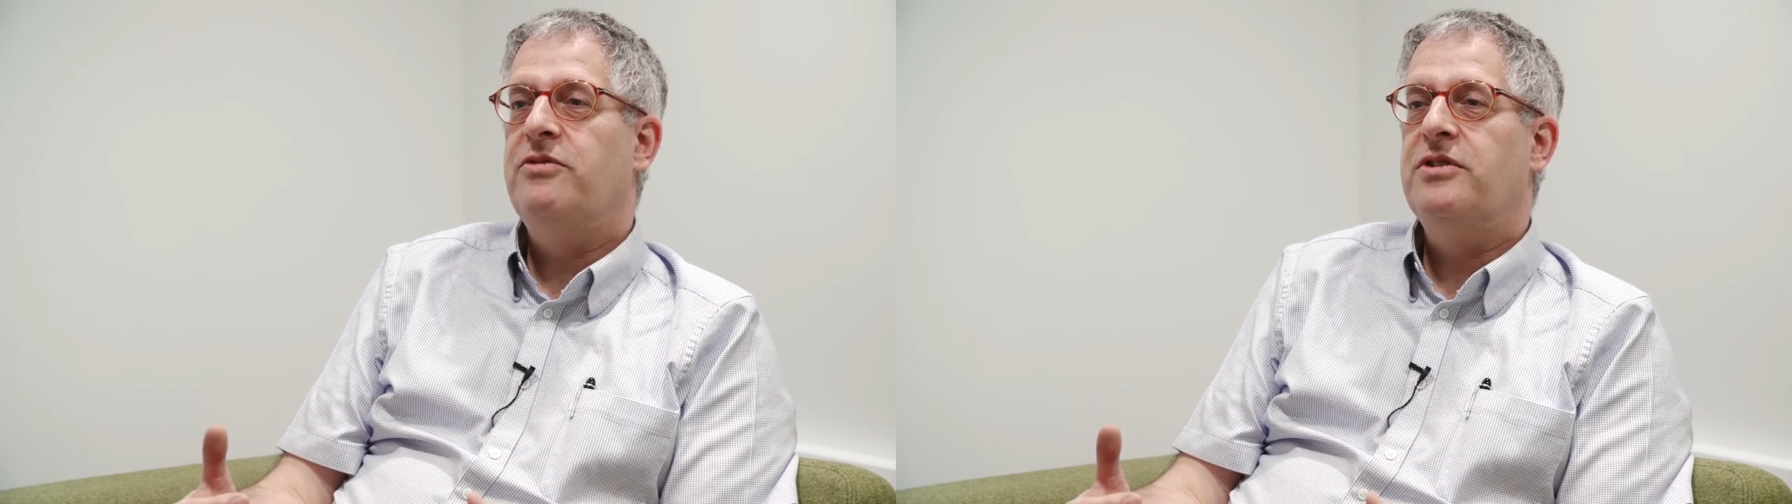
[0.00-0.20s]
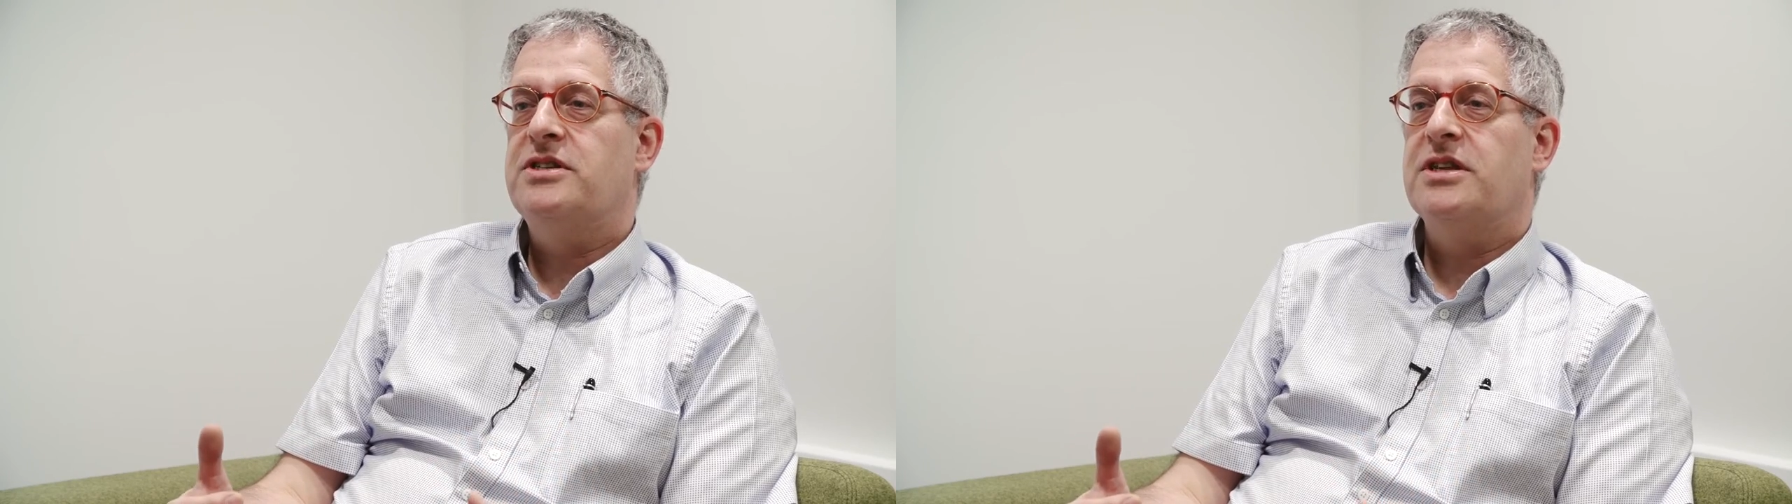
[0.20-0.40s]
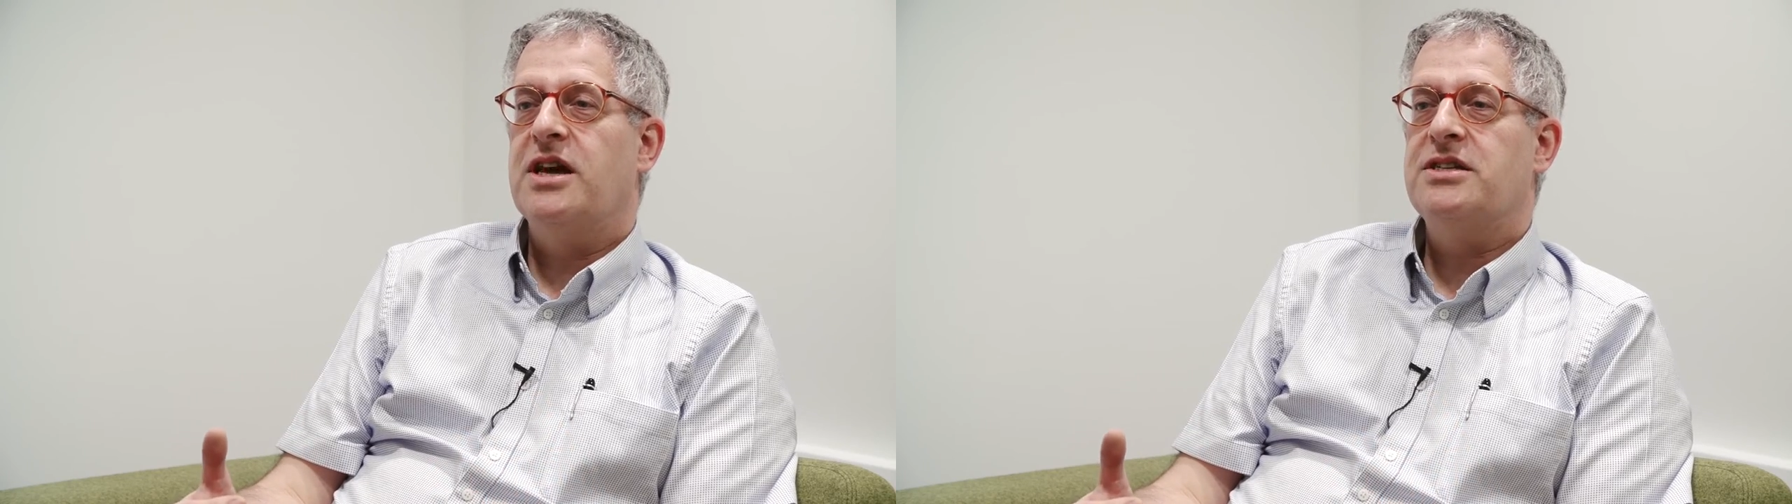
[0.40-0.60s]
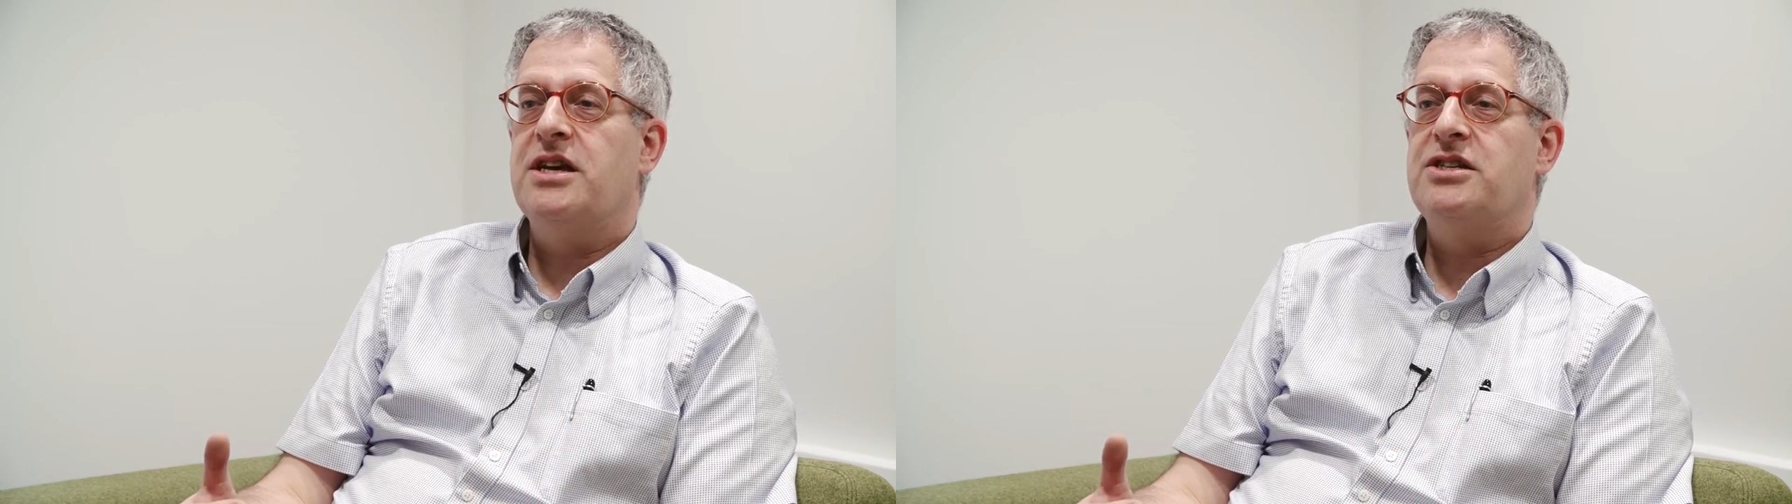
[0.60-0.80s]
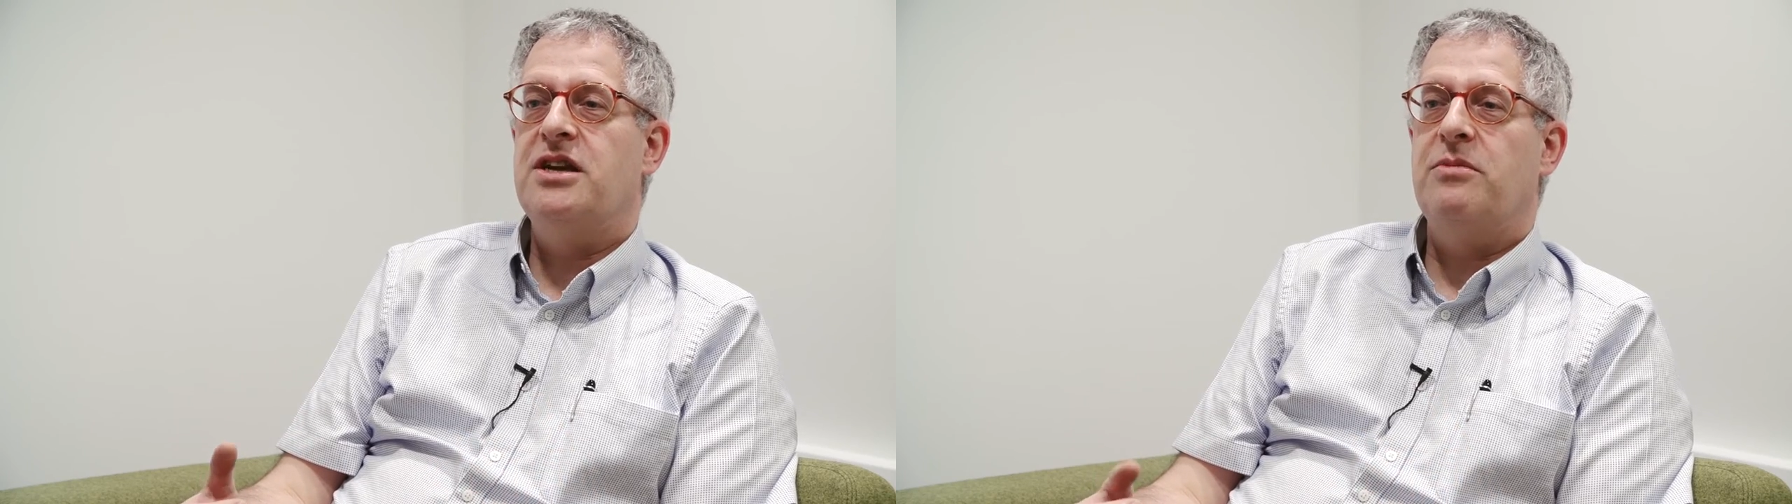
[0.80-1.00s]

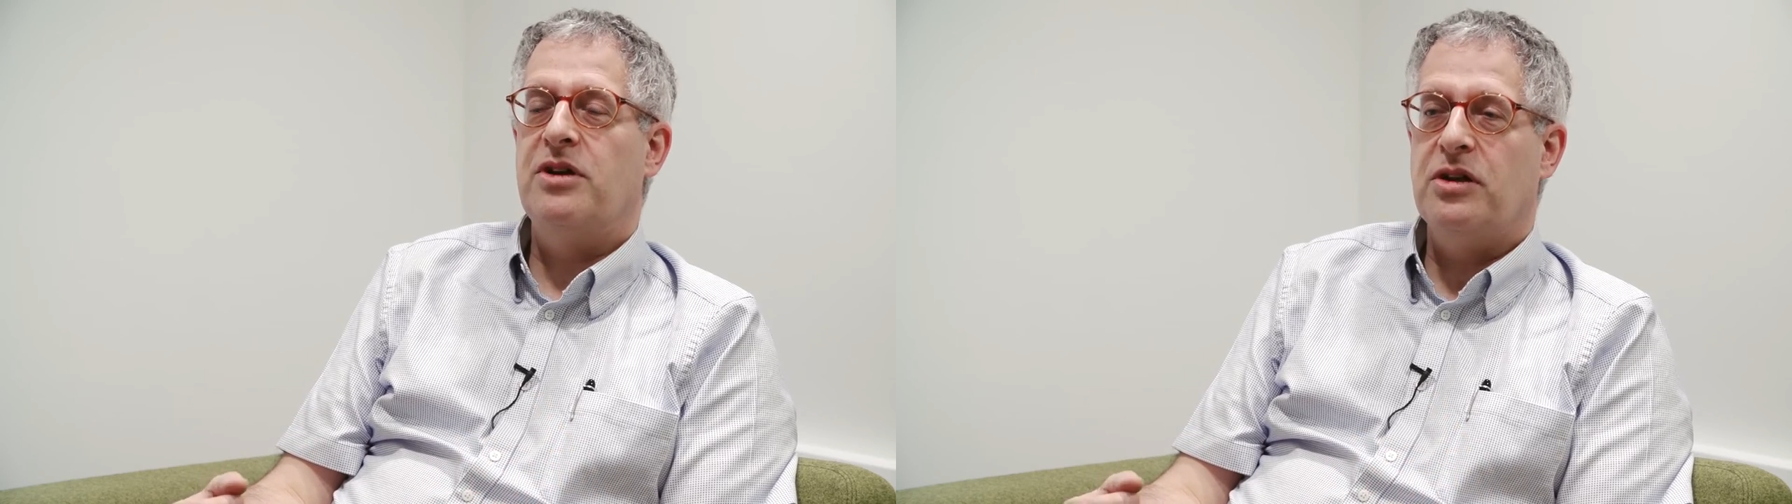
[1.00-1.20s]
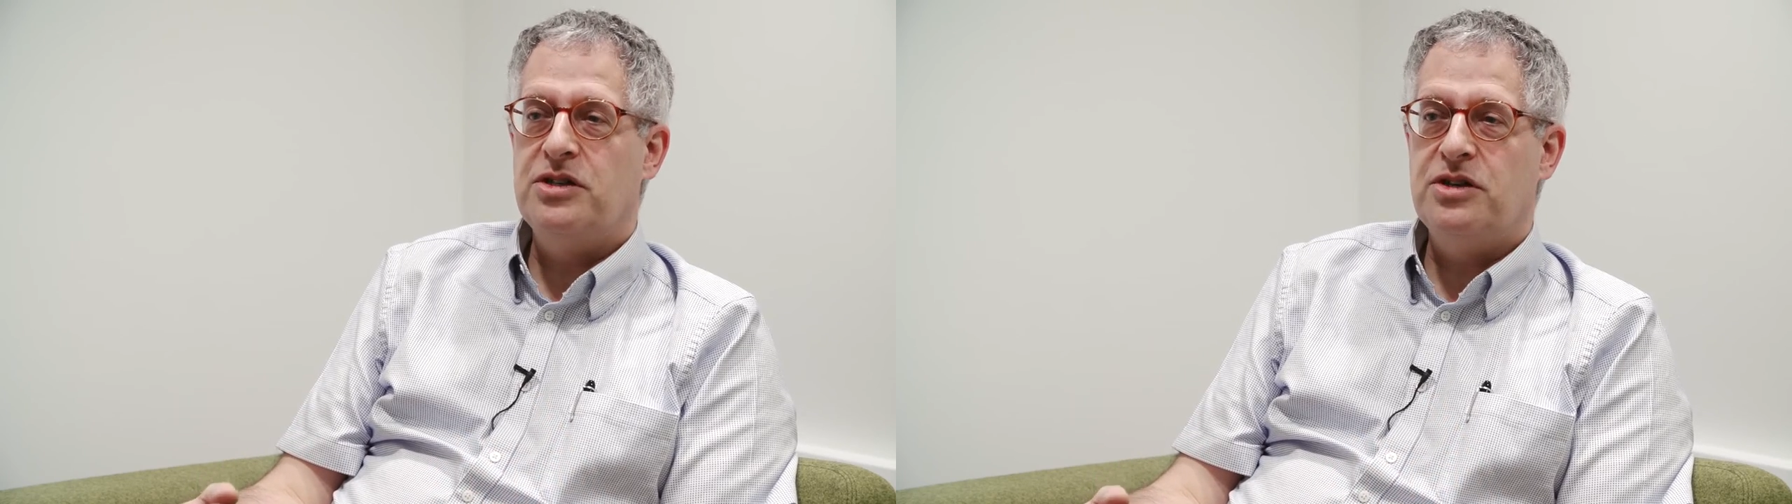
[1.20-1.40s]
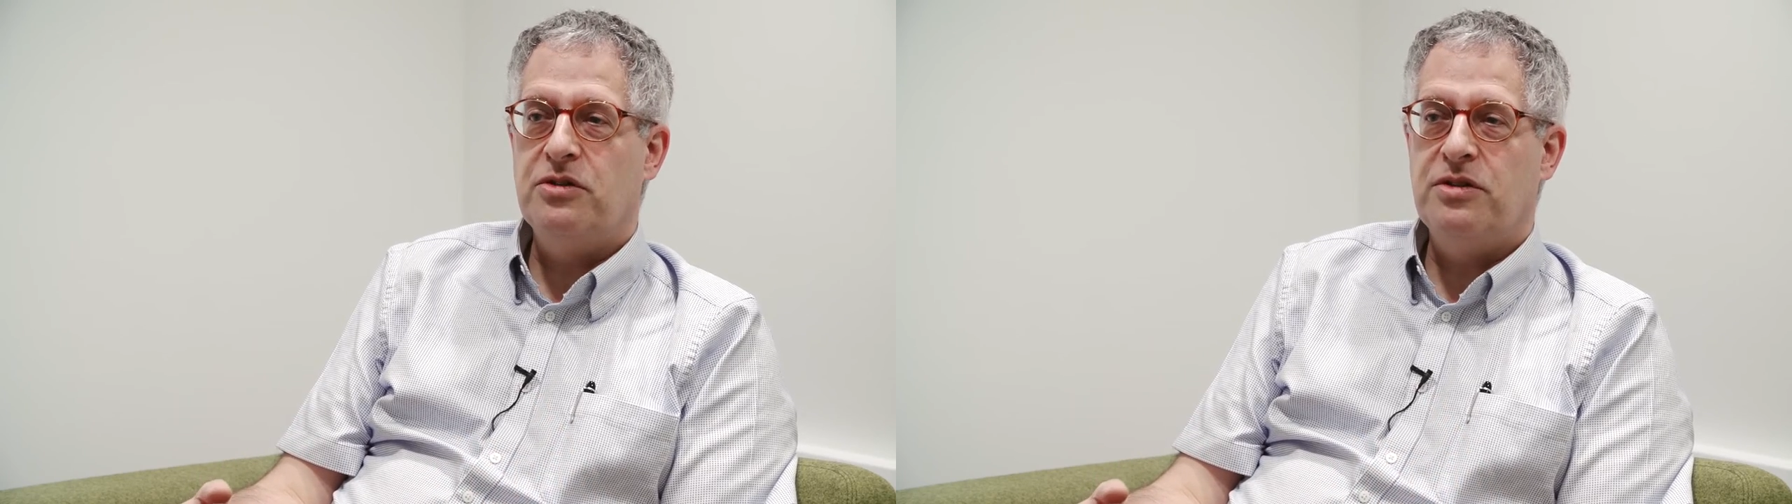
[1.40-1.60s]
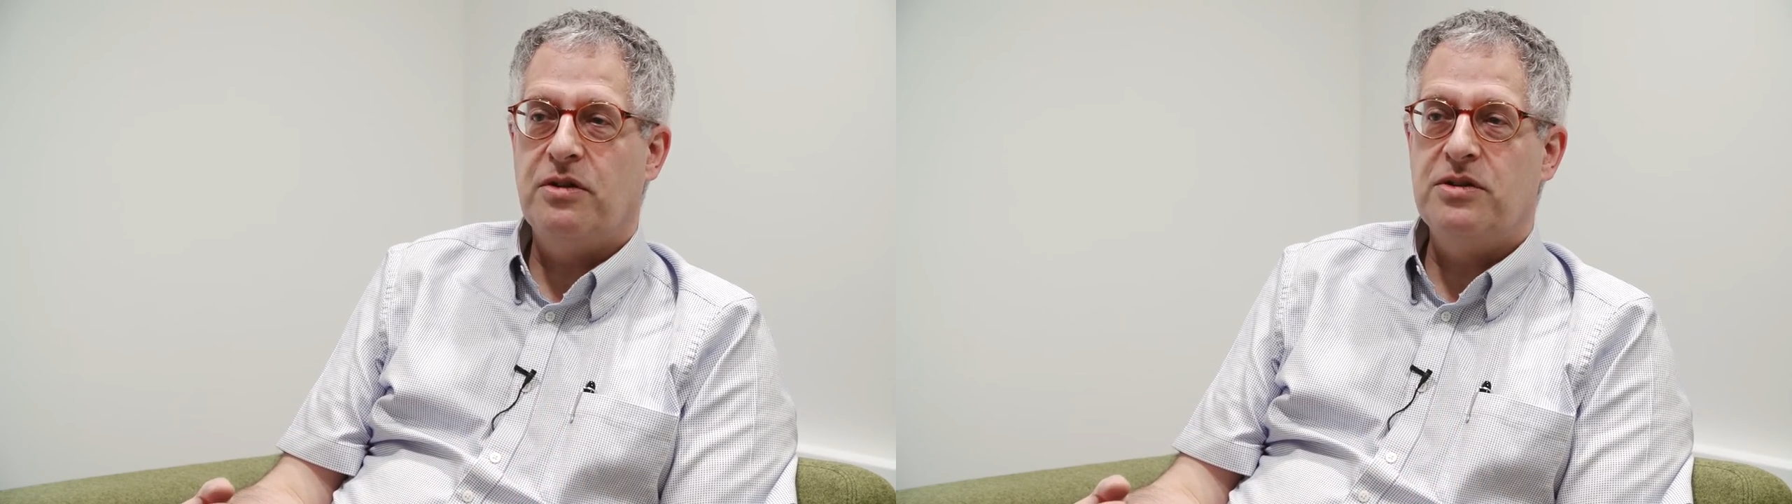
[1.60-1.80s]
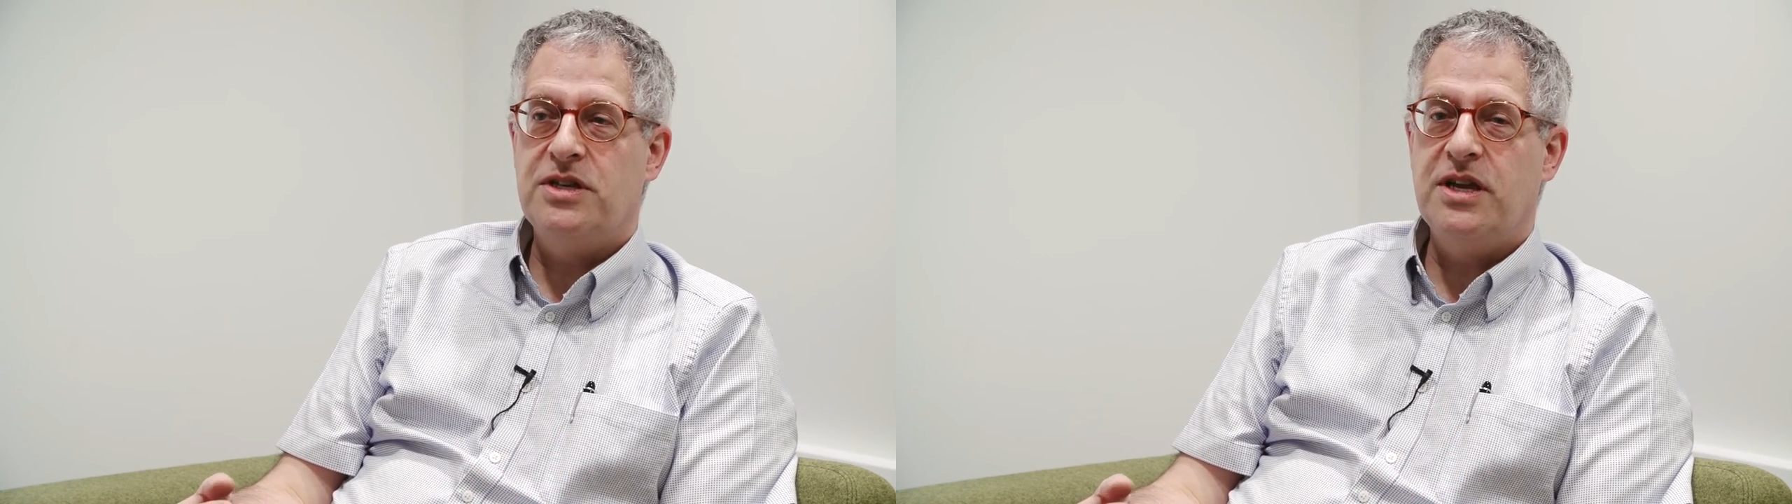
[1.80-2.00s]
Fertilisation Embryology
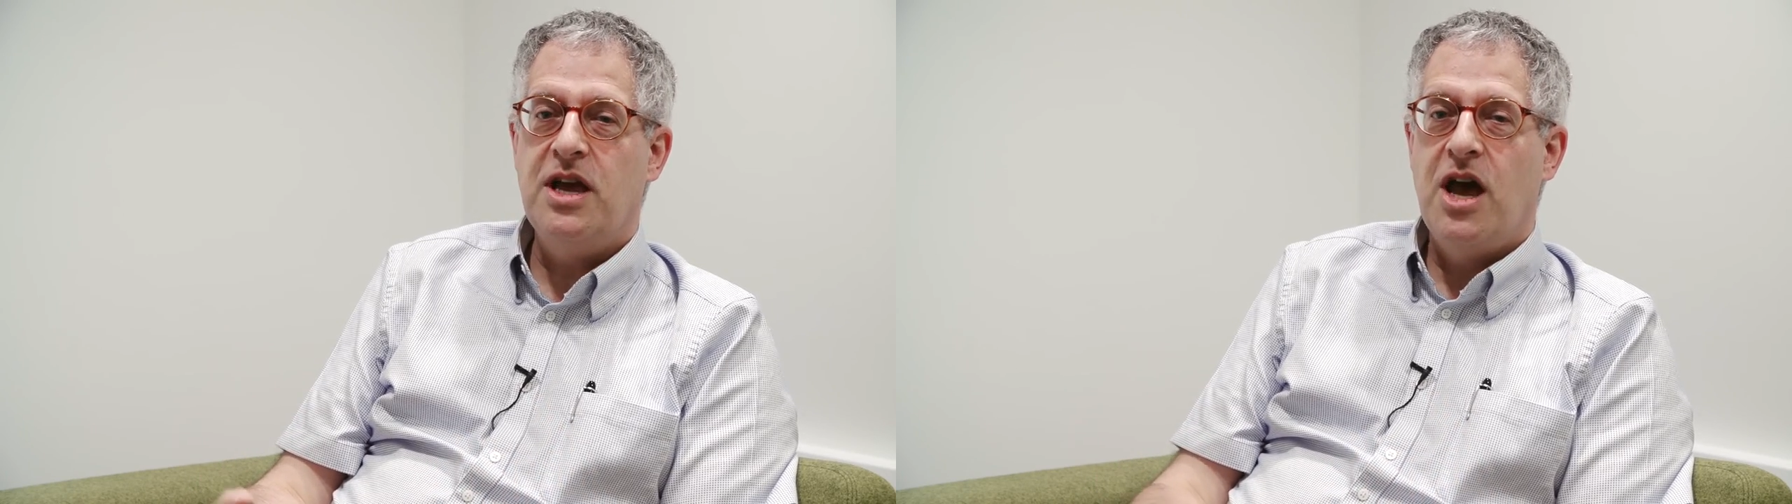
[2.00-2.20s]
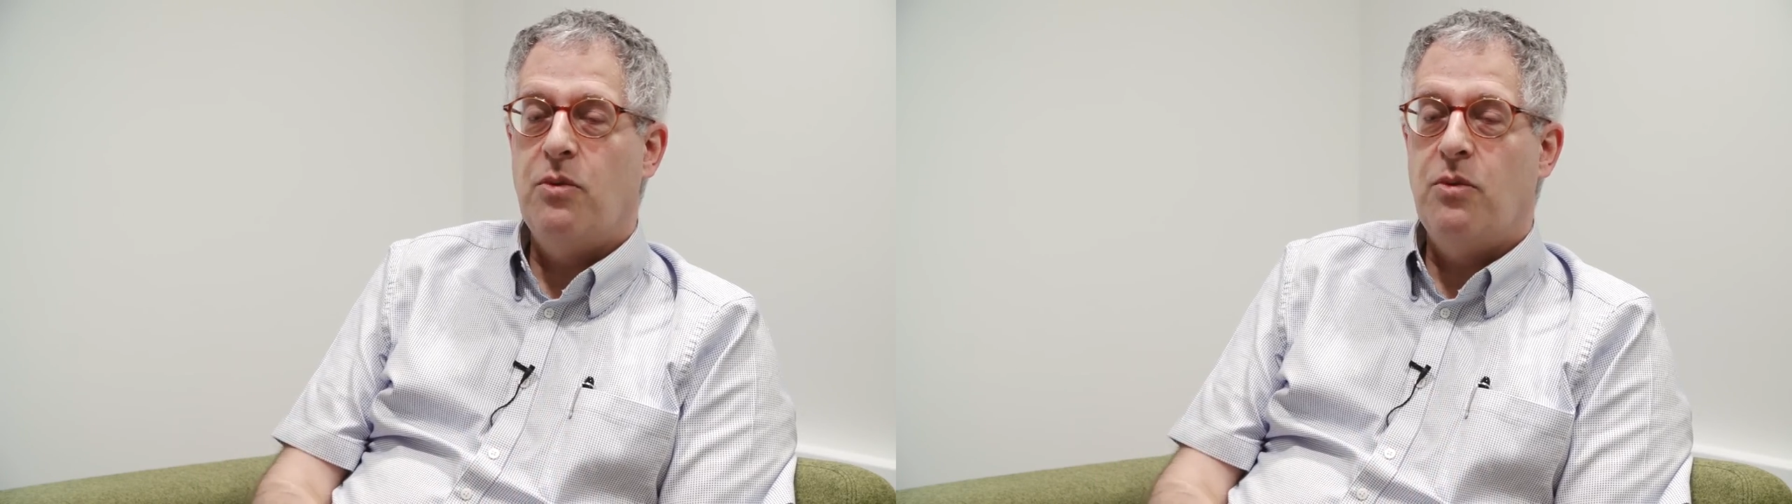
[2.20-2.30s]
Authority.